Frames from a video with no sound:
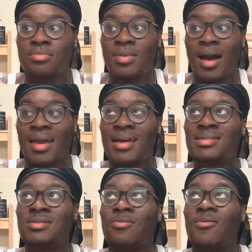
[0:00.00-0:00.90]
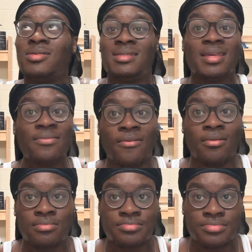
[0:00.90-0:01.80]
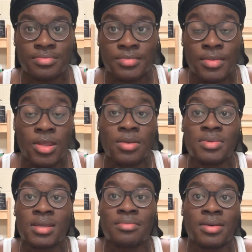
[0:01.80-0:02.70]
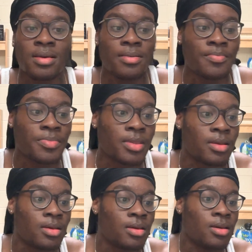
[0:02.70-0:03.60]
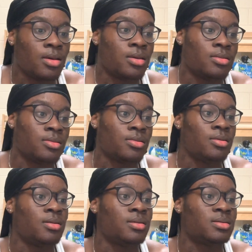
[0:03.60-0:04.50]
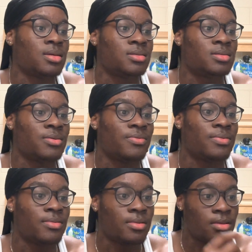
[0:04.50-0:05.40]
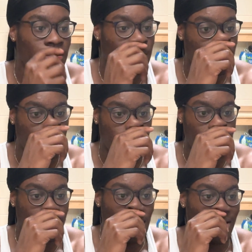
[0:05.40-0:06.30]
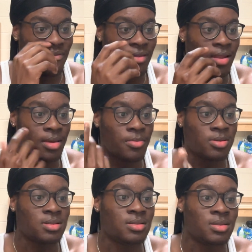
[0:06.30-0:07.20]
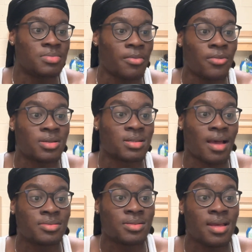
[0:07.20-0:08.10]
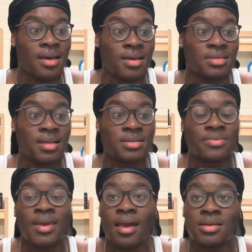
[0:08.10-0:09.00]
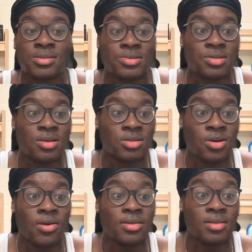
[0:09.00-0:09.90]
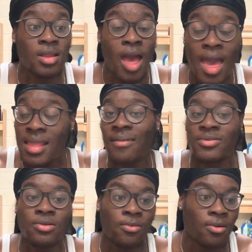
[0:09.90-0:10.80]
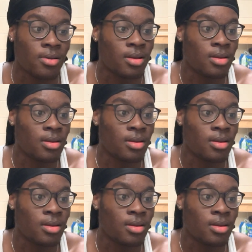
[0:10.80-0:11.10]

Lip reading: I guess the word is evil humans can become, you know, in the sense of that. I feel like most of these memoirs capture the sense of chaos during and after the war.